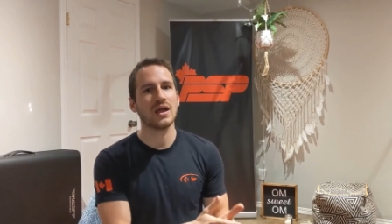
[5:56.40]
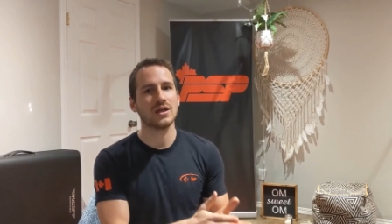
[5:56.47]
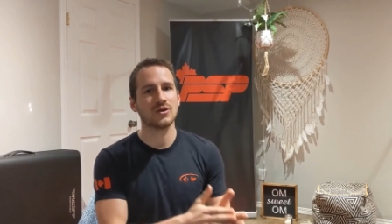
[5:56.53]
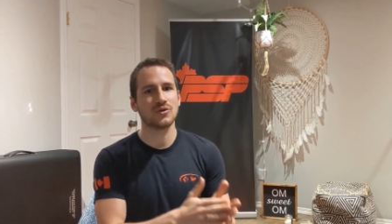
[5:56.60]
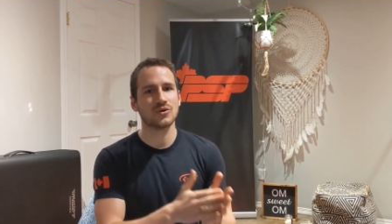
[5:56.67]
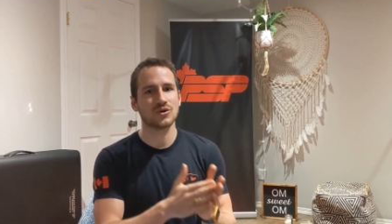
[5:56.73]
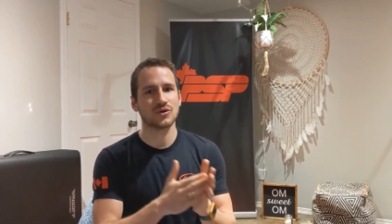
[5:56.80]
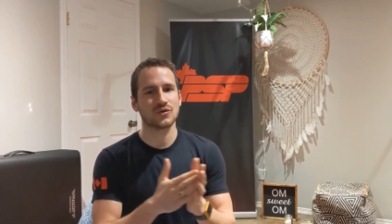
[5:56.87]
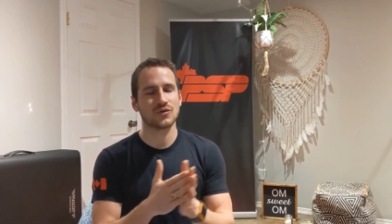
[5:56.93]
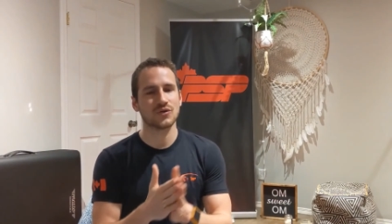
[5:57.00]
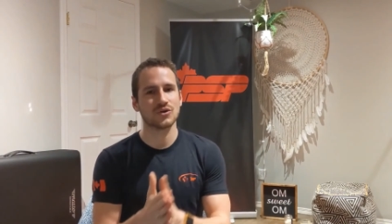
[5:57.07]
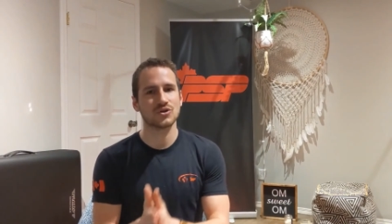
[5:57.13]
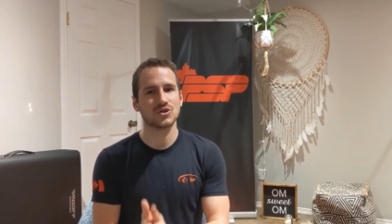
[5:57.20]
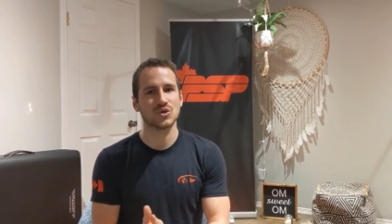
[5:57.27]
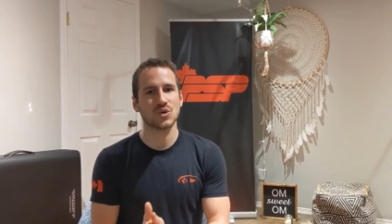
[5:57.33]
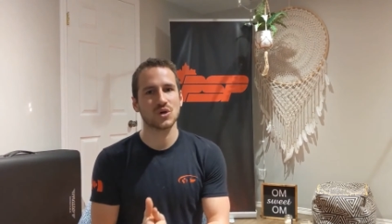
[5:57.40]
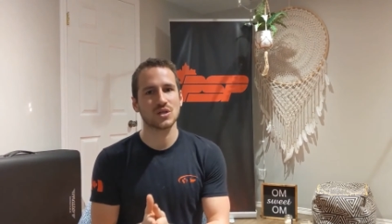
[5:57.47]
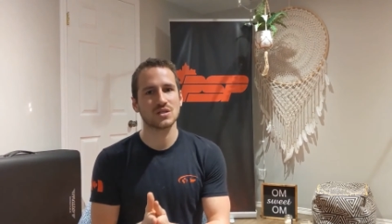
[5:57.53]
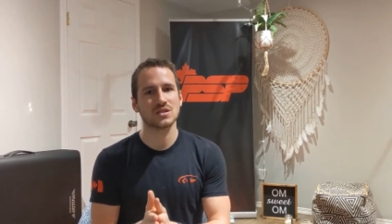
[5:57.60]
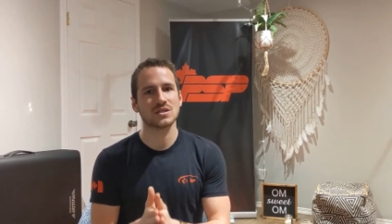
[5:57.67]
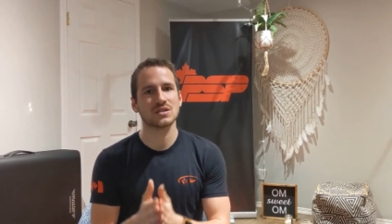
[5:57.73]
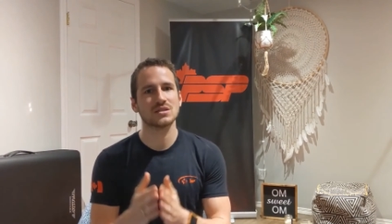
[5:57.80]
in order for
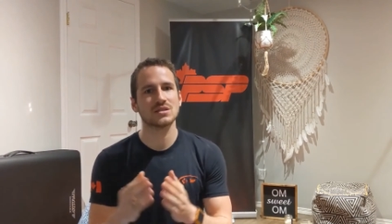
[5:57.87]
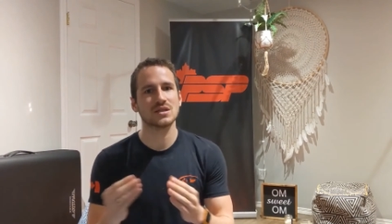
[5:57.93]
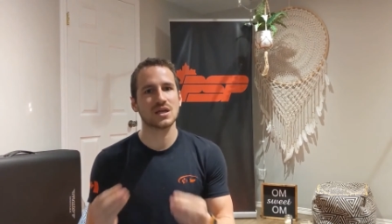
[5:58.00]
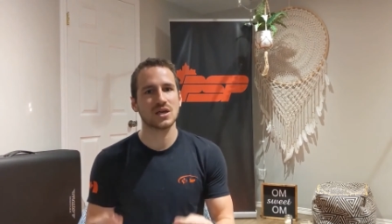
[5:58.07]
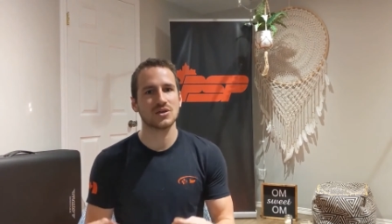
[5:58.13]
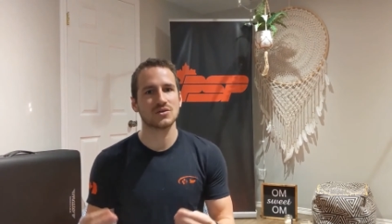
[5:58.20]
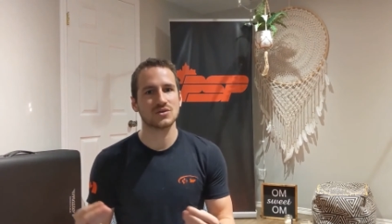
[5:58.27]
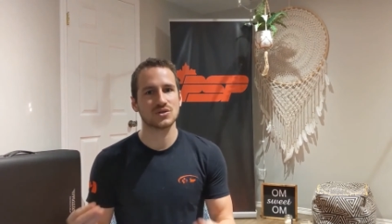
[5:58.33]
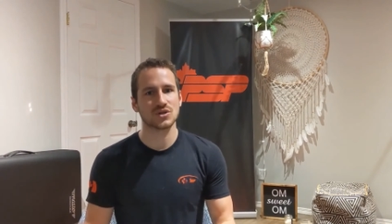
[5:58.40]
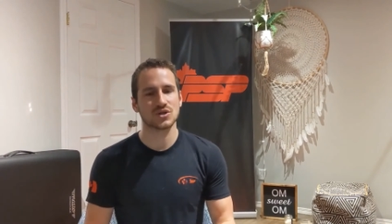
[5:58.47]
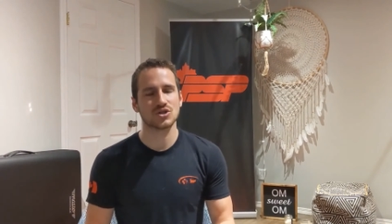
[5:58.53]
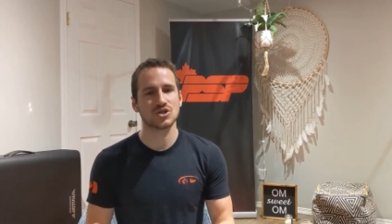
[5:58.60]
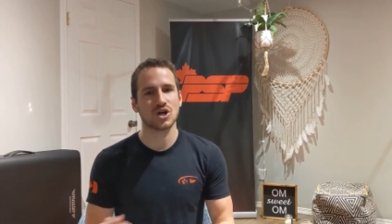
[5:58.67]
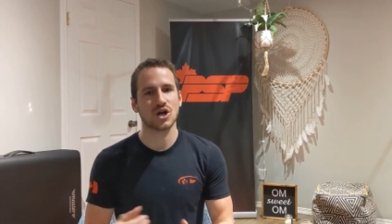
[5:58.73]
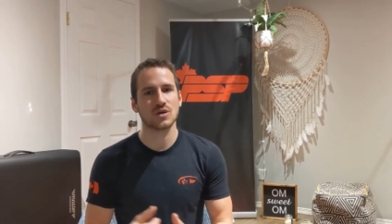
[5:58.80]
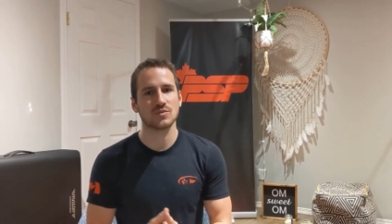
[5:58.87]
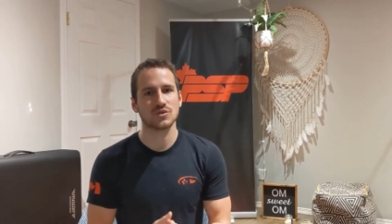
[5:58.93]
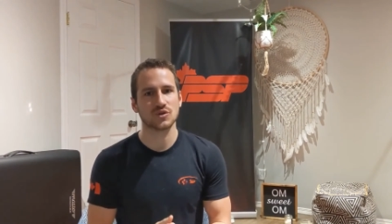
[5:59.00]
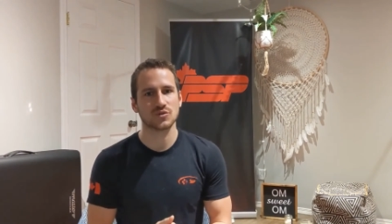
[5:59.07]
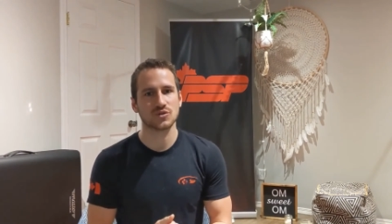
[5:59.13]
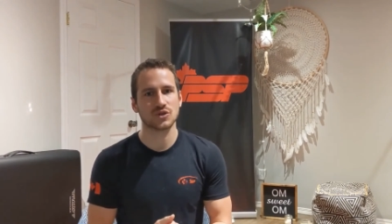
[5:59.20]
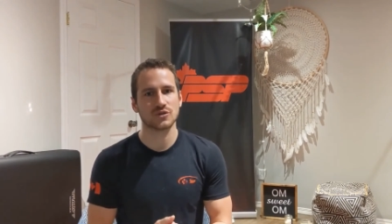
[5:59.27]
joints to get used to the shock
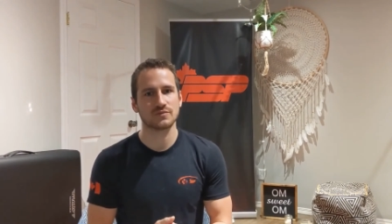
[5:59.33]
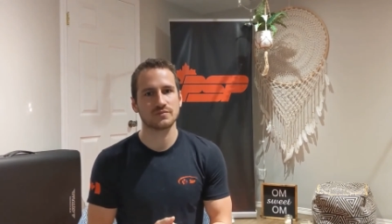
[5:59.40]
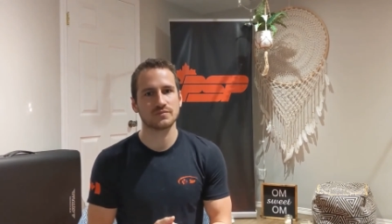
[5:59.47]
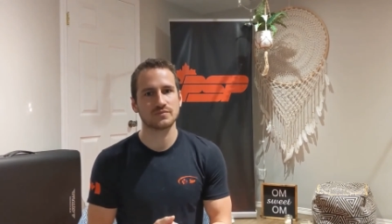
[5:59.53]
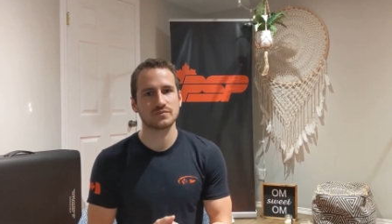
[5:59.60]
absorption.